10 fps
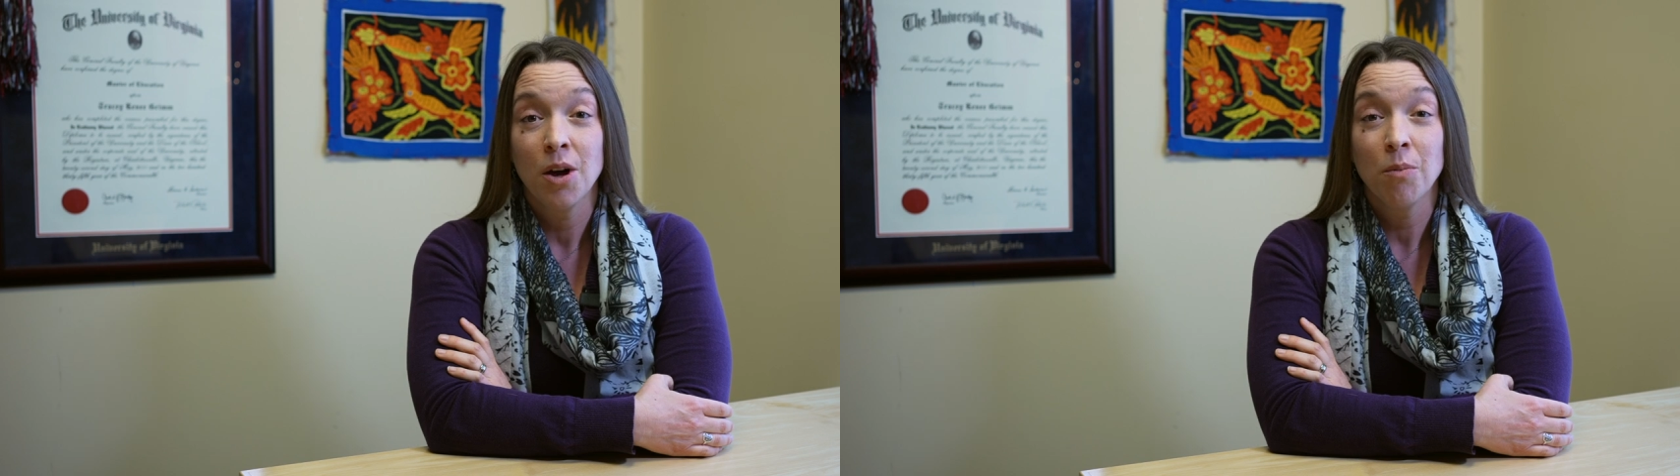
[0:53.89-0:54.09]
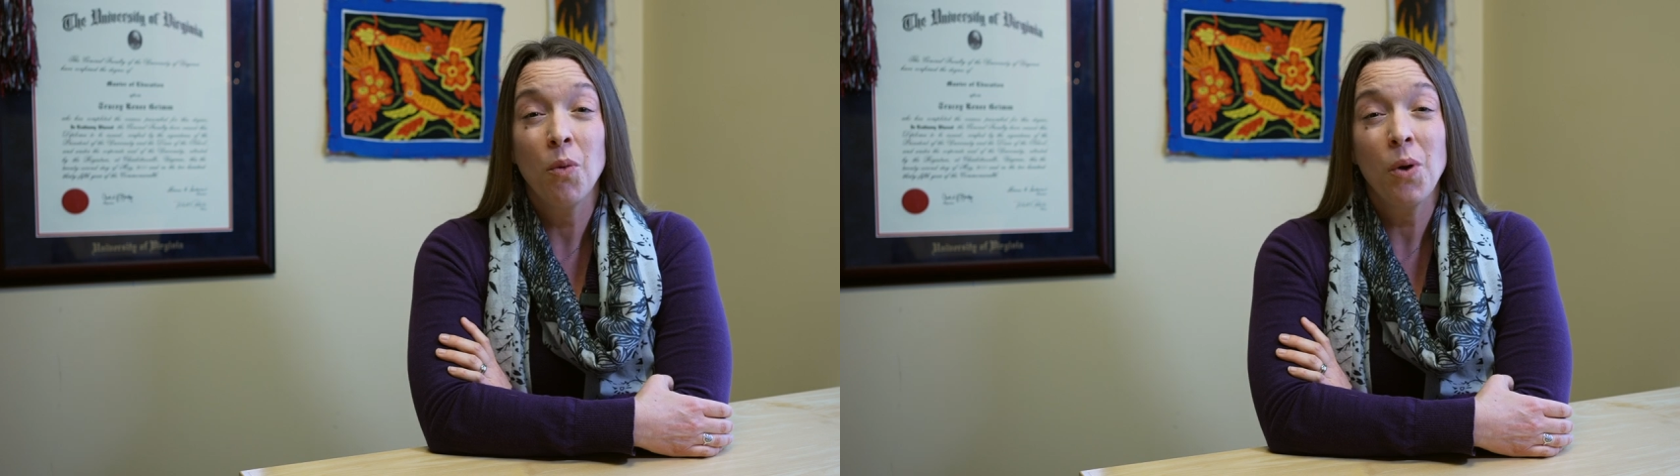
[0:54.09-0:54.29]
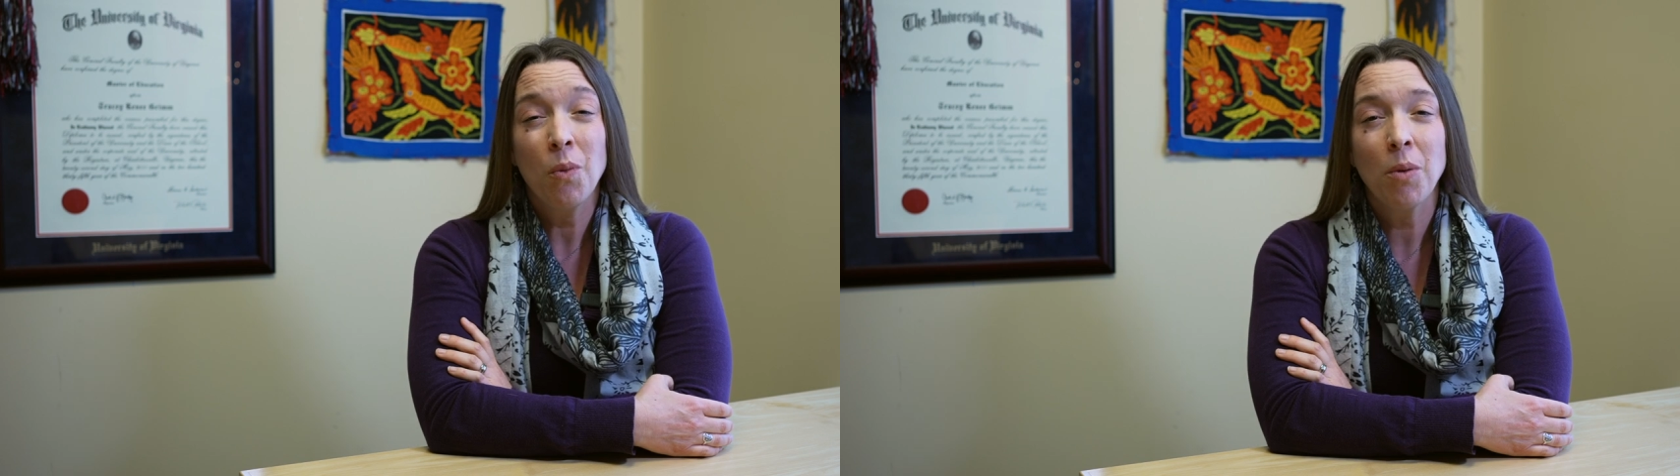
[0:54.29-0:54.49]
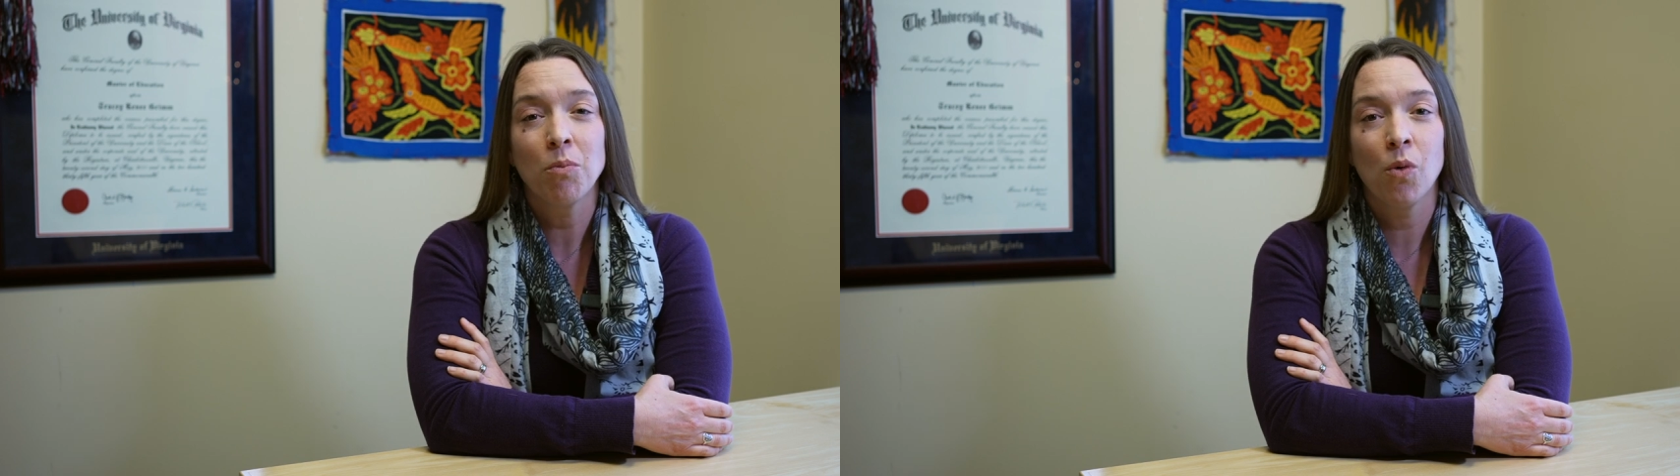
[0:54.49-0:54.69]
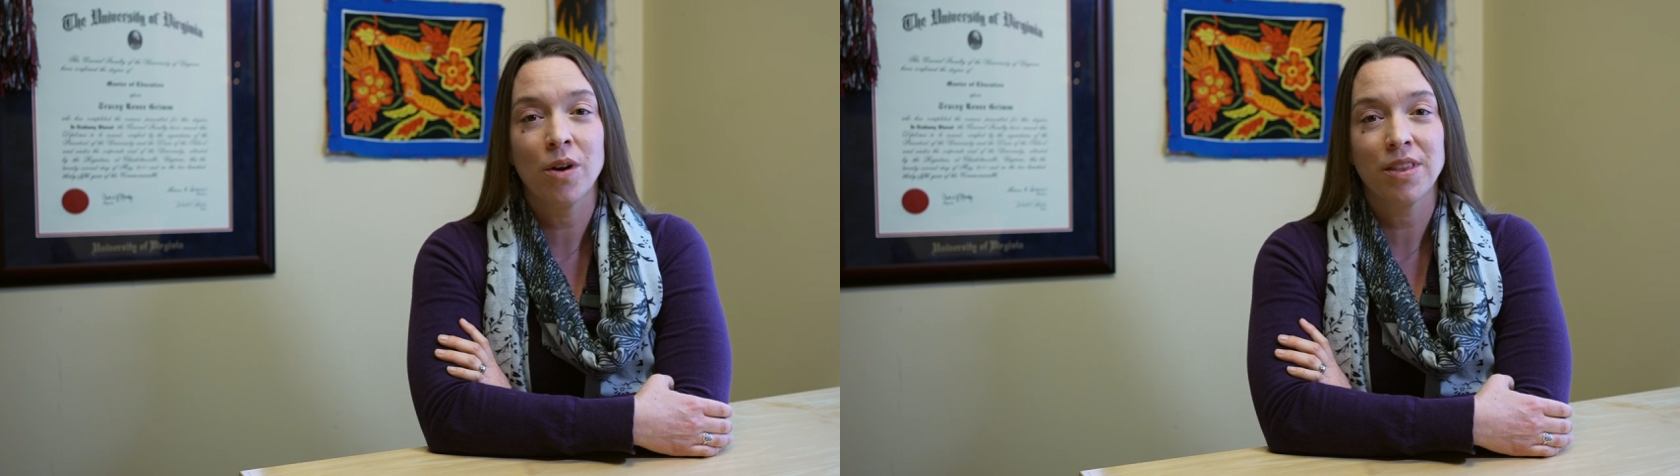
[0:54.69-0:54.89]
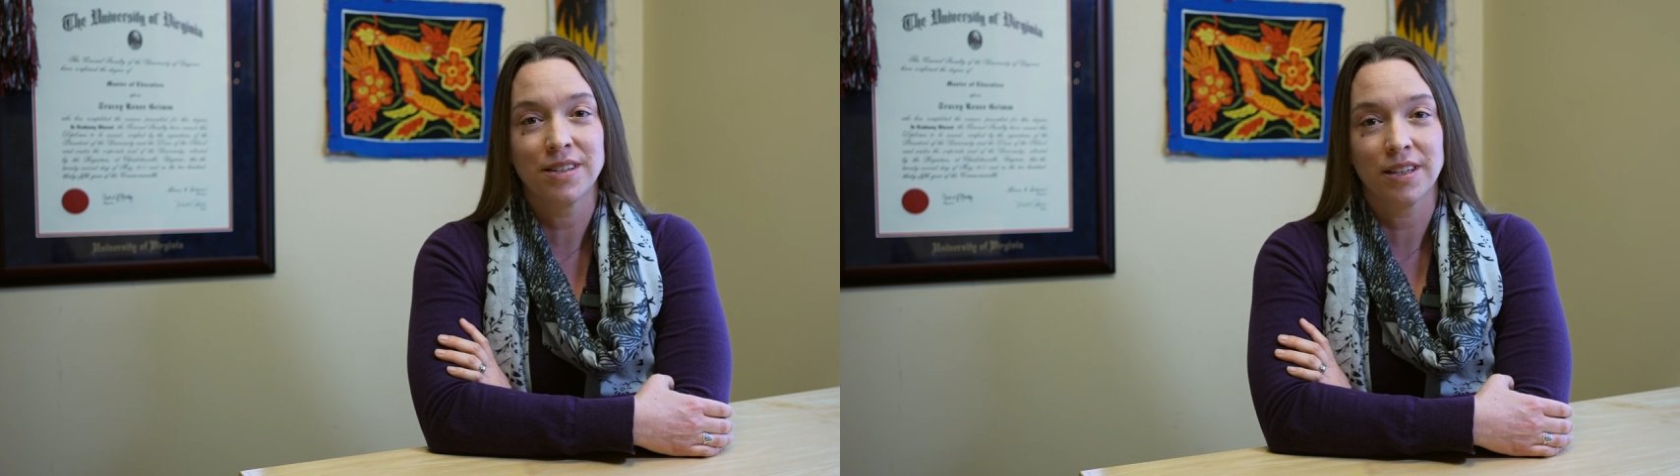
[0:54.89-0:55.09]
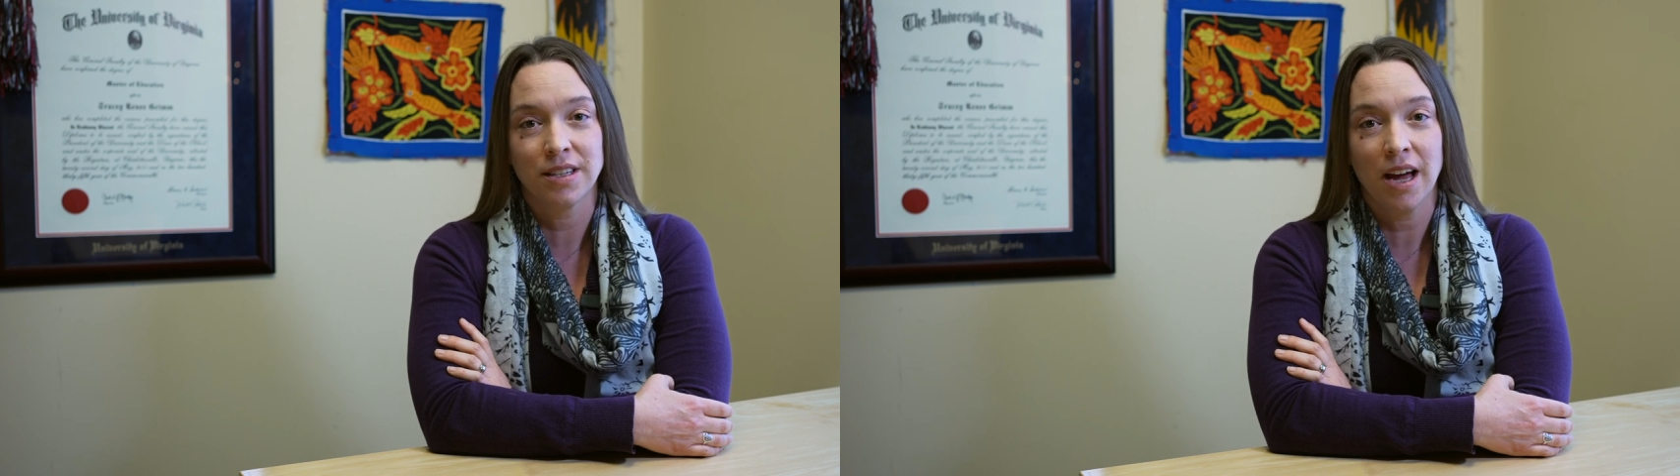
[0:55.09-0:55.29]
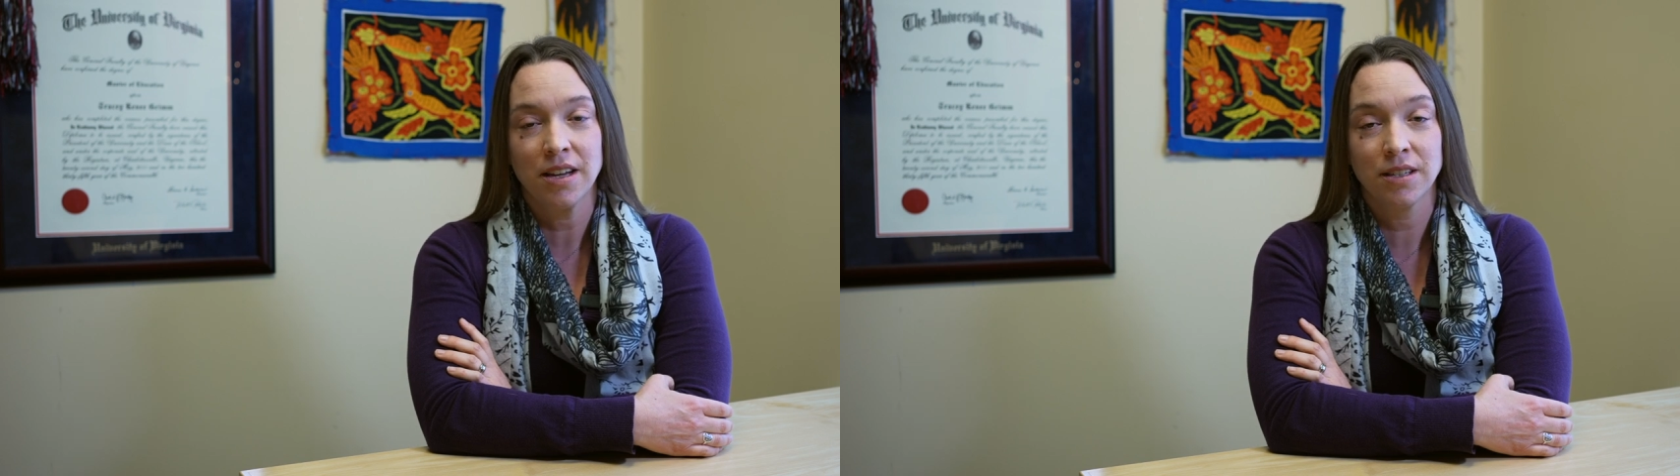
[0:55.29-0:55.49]
But we want more than
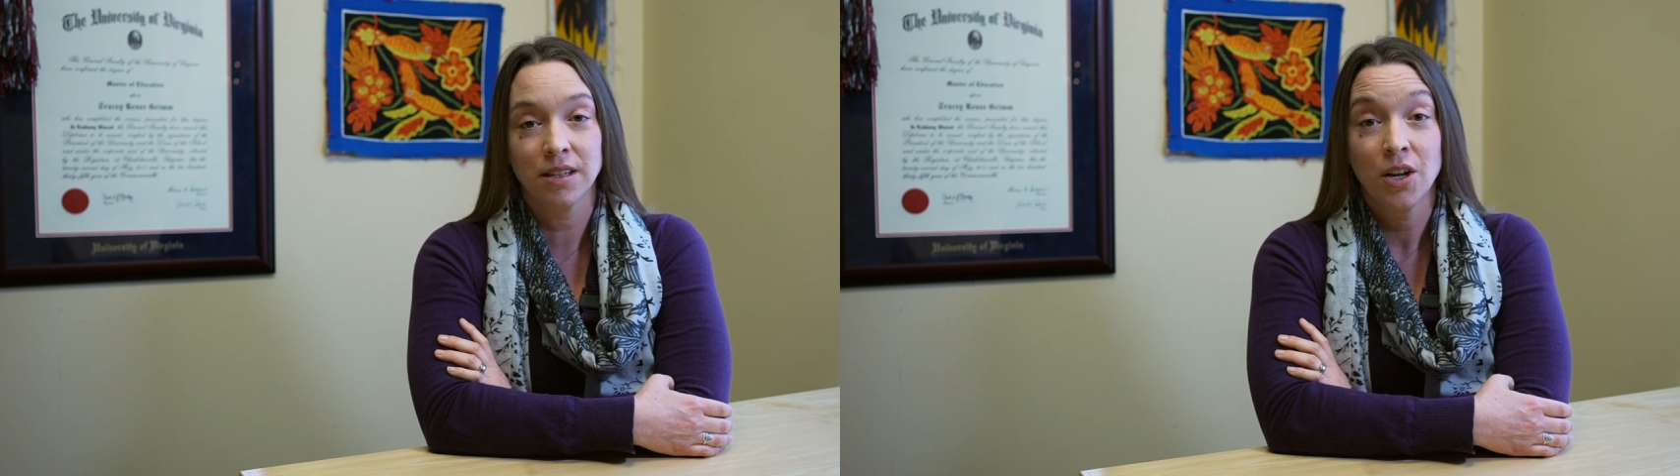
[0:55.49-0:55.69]
success.